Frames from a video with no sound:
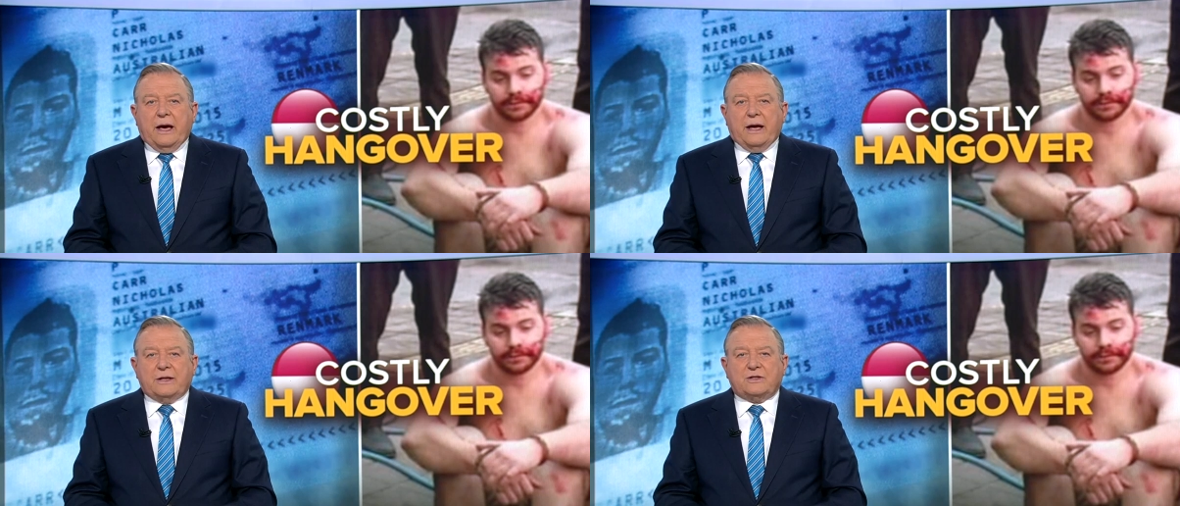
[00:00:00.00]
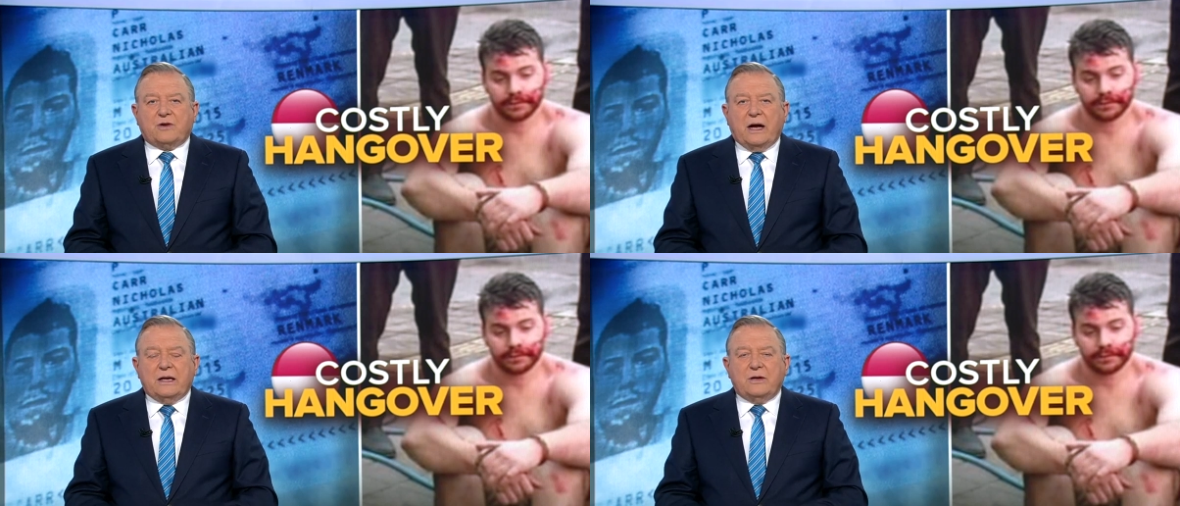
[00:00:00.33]
Speaker 1: An
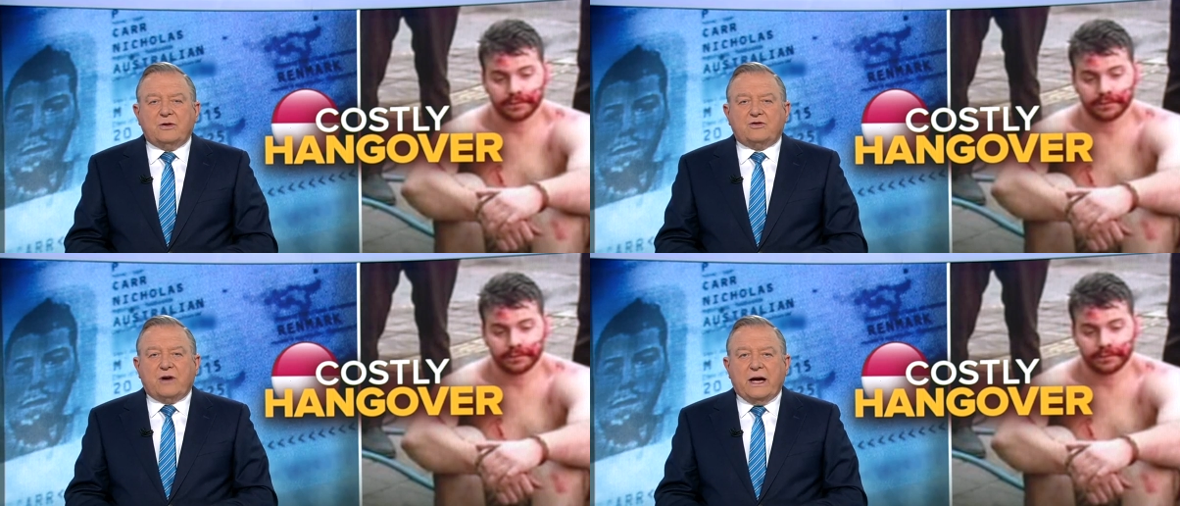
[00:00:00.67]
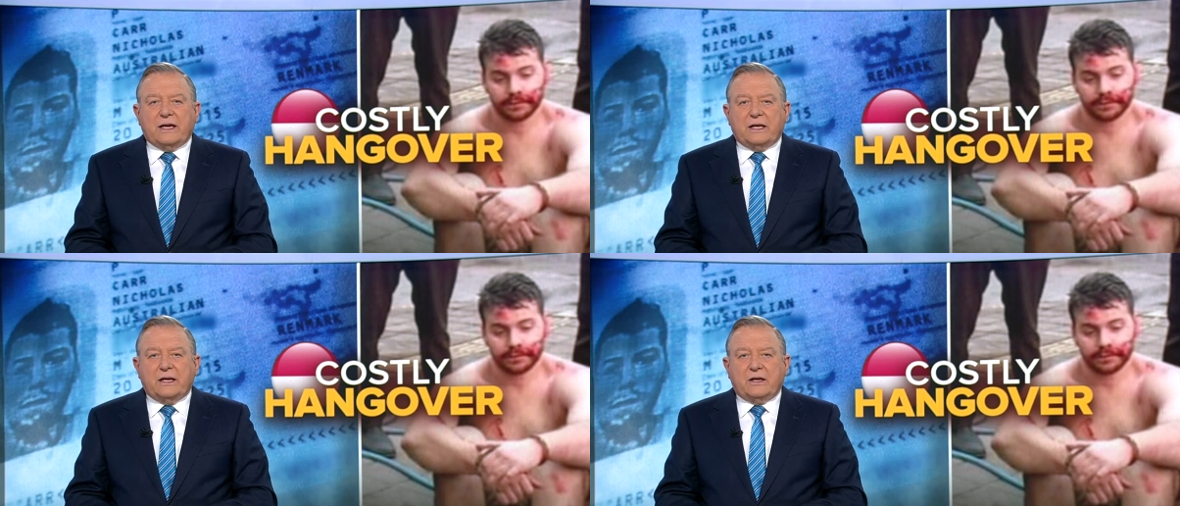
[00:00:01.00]
Australian
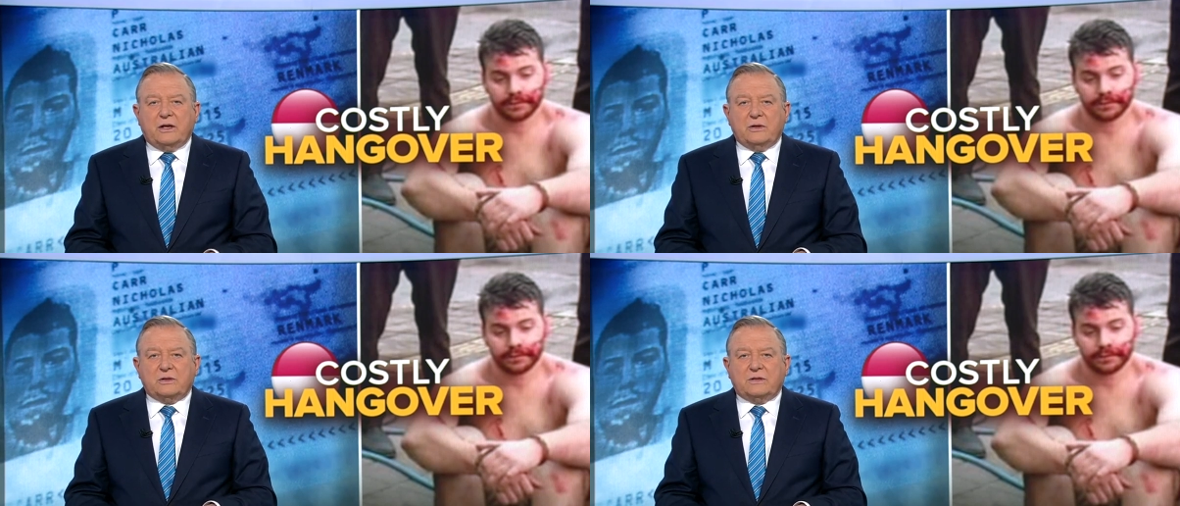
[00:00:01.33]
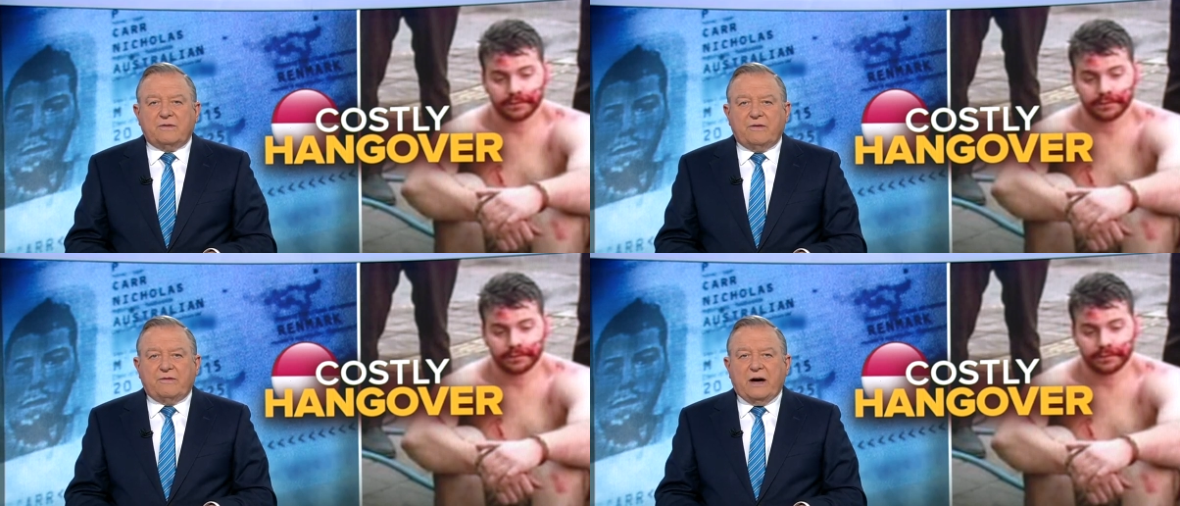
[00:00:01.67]
tradie
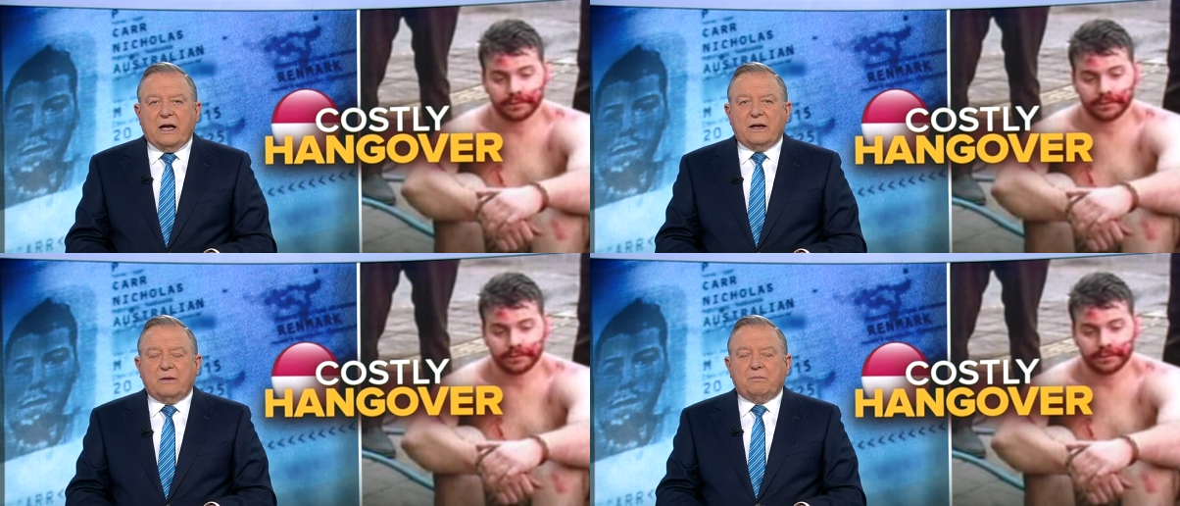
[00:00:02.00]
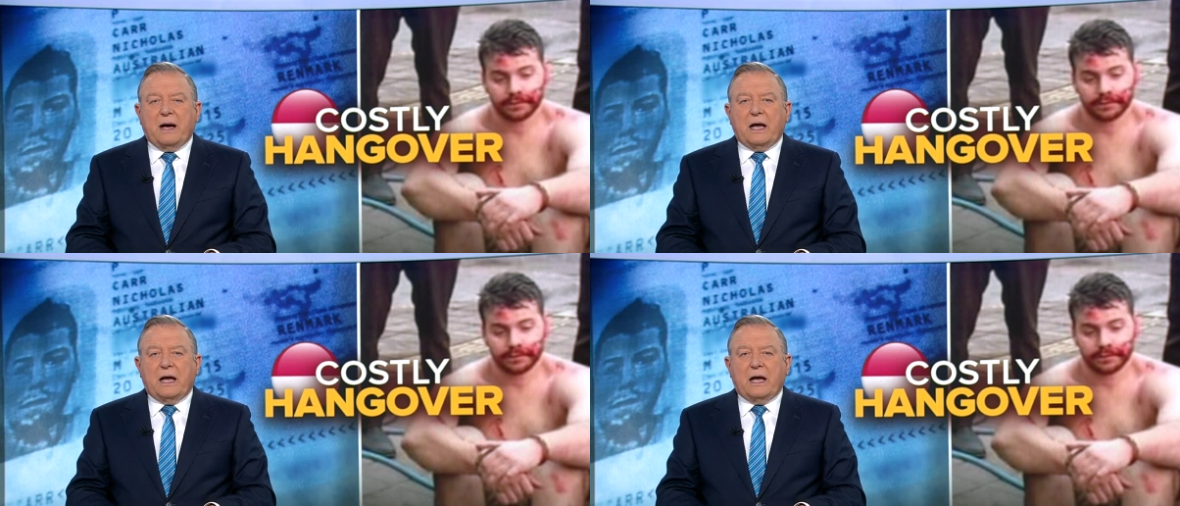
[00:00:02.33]
accused of a violent